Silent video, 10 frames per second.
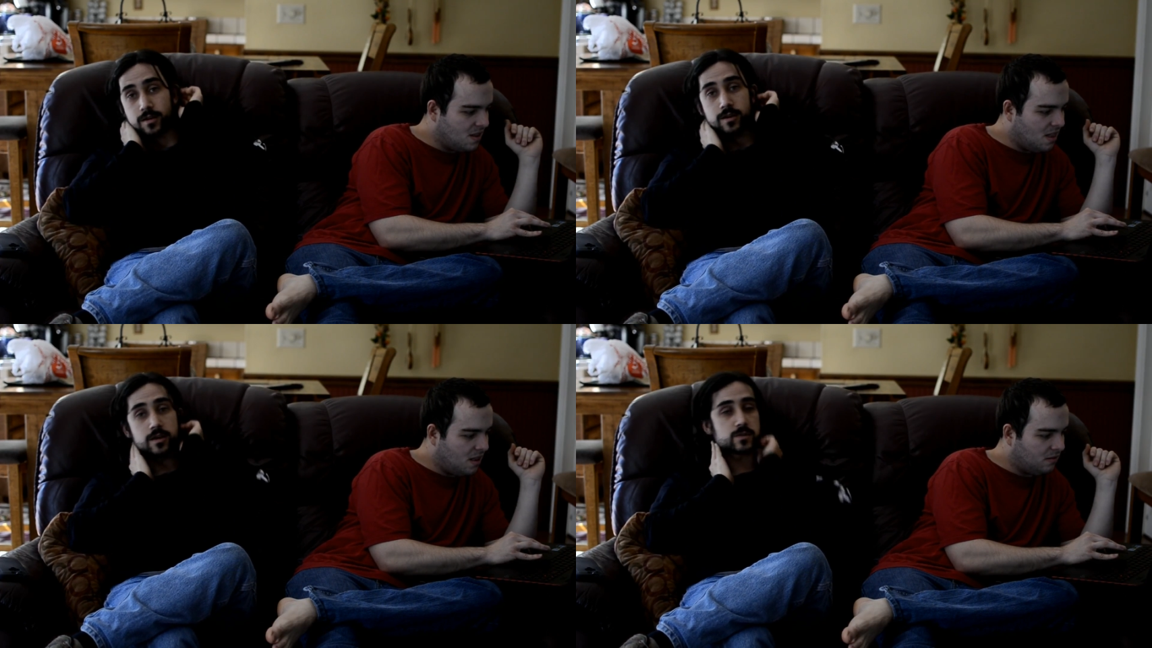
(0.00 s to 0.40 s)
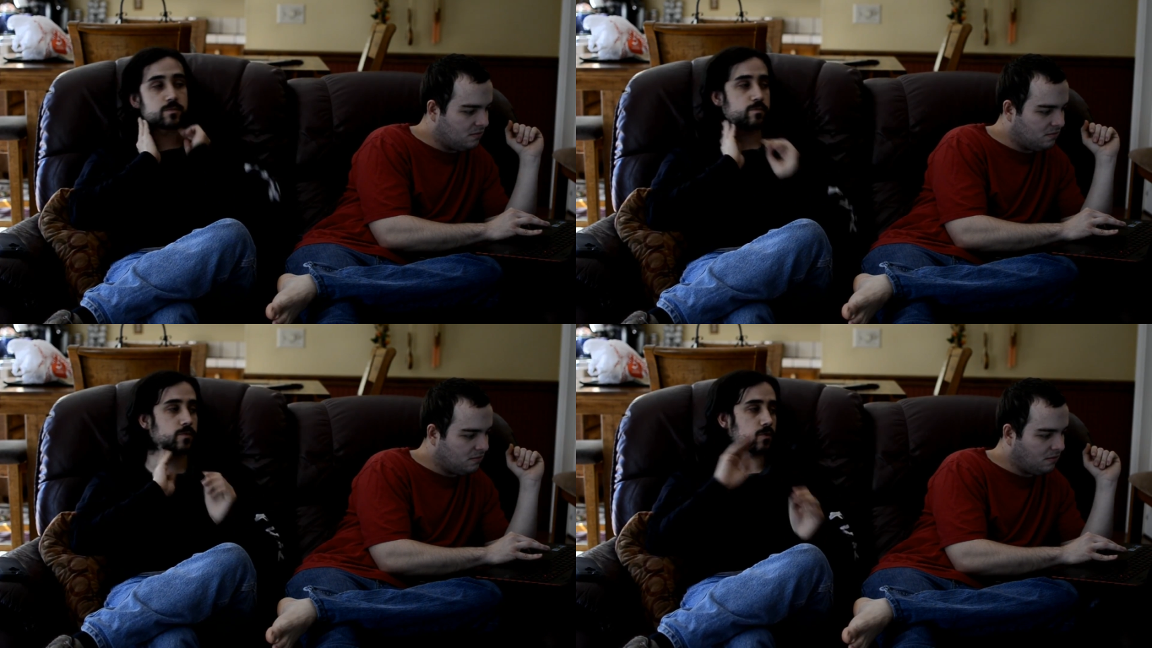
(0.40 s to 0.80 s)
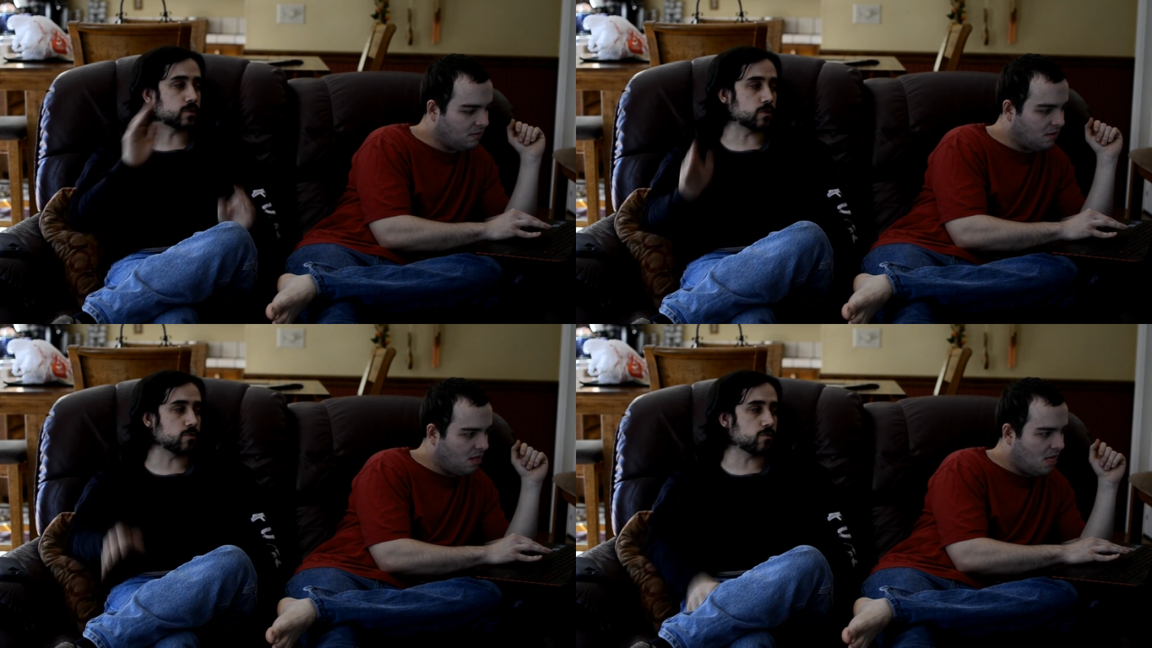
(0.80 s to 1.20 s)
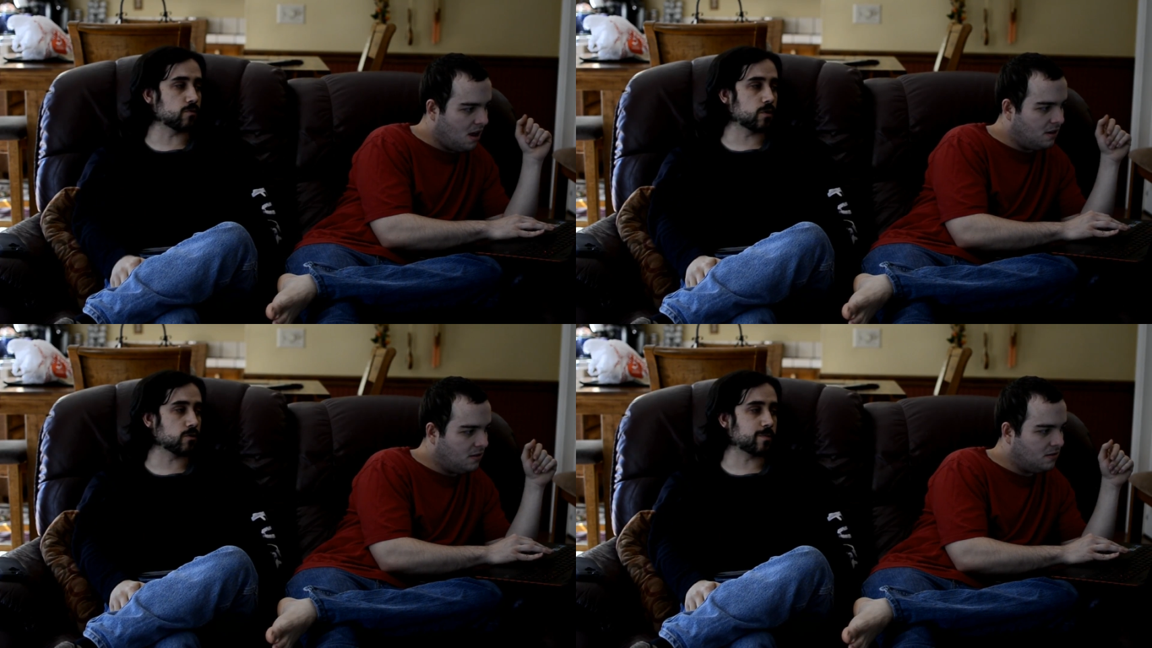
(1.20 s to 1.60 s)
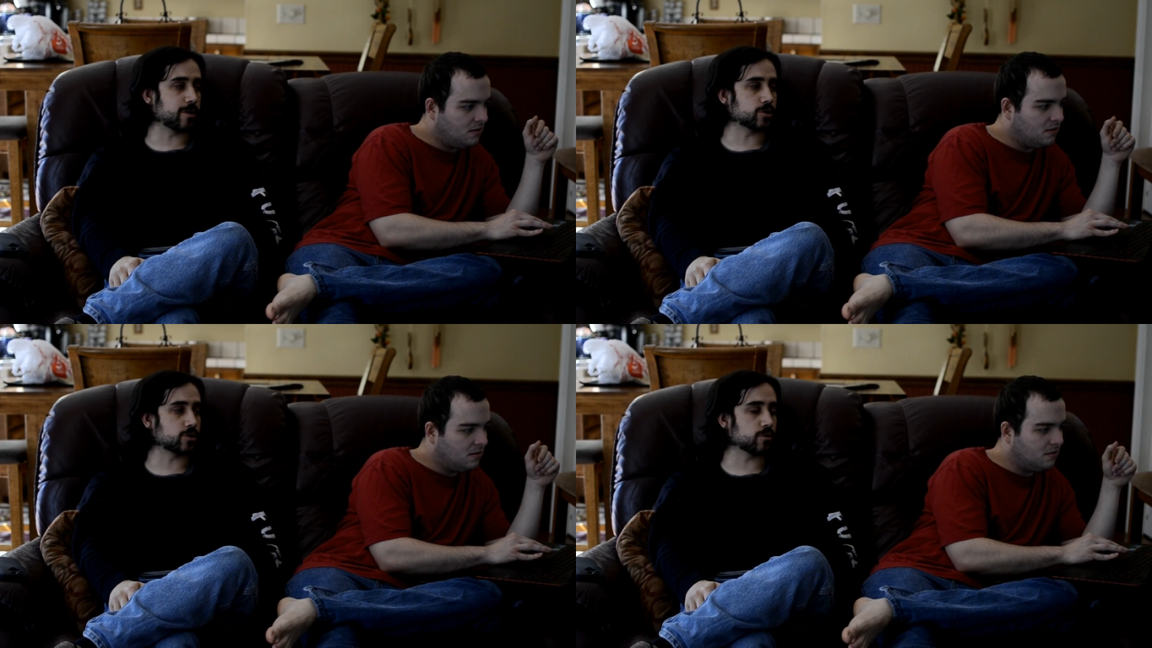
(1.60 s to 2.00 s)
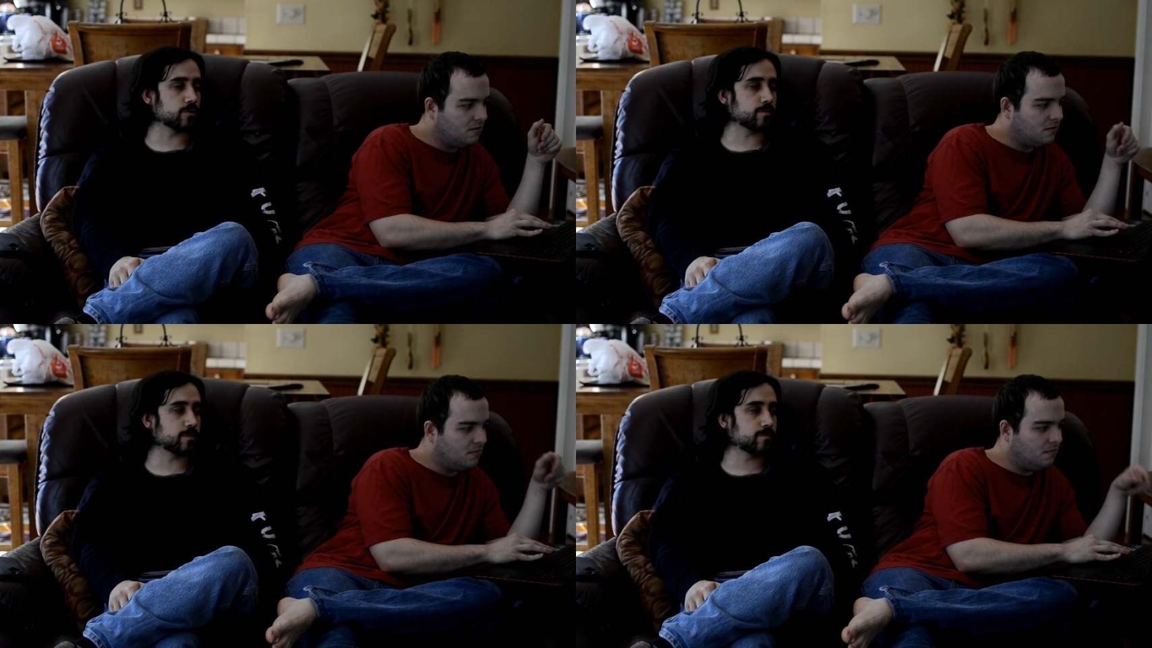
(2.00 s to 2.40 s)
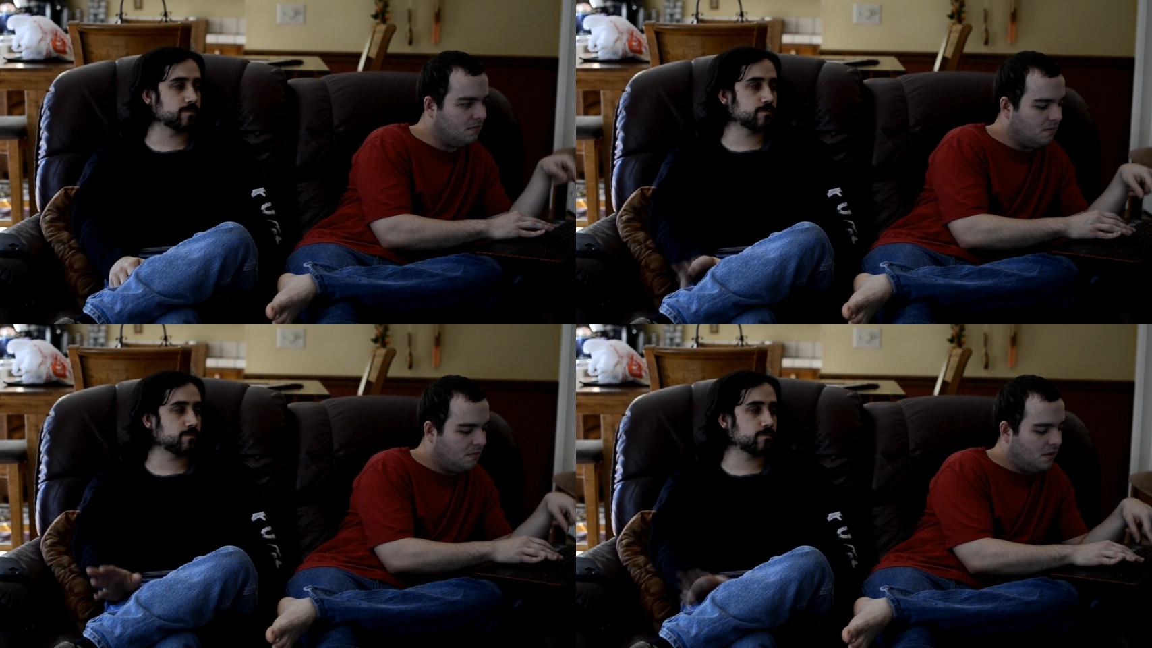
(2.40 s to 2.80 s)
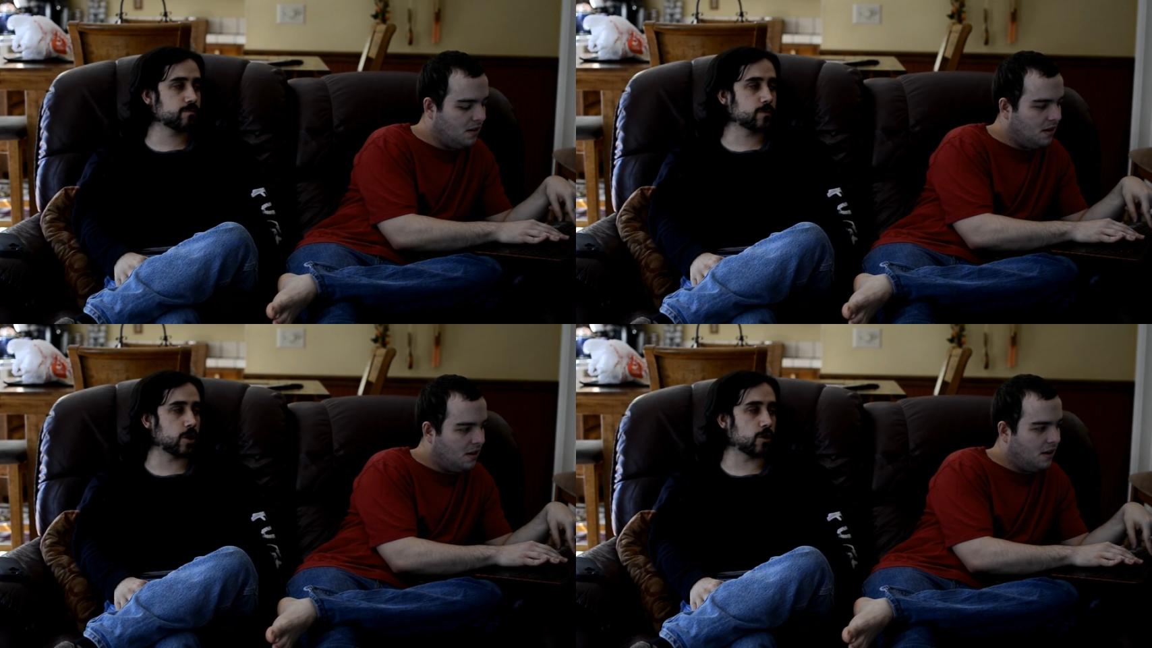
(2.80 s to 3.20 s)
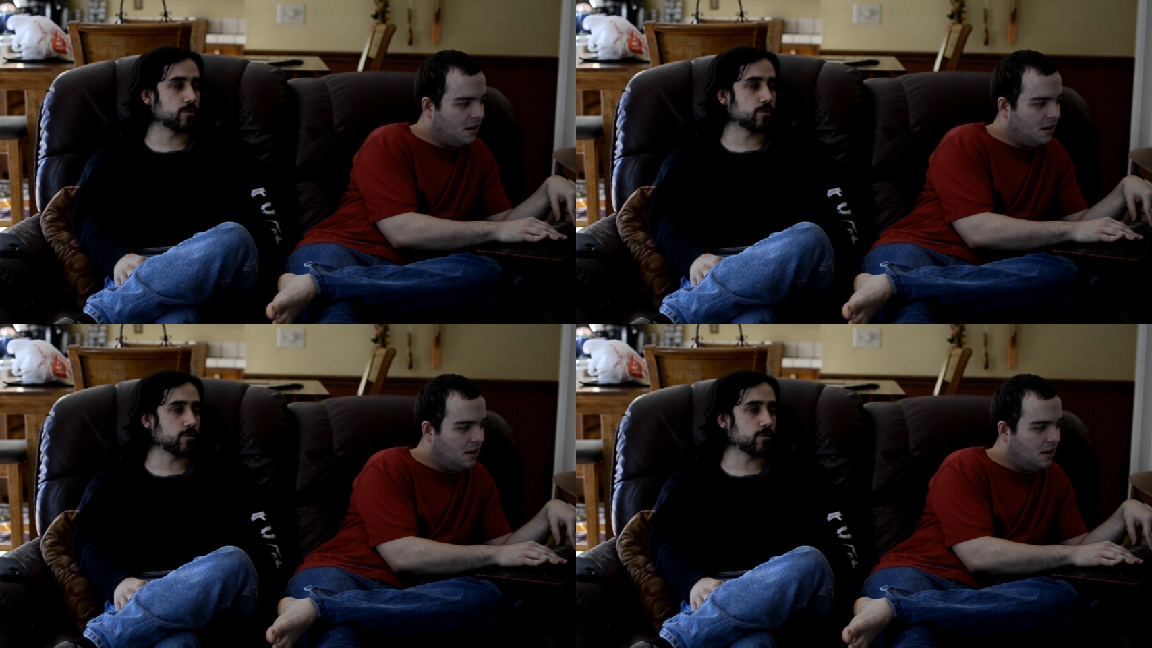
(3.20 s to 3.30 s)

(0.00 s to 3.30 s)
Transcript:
Speaker 1: as those of you who know the Punisher know.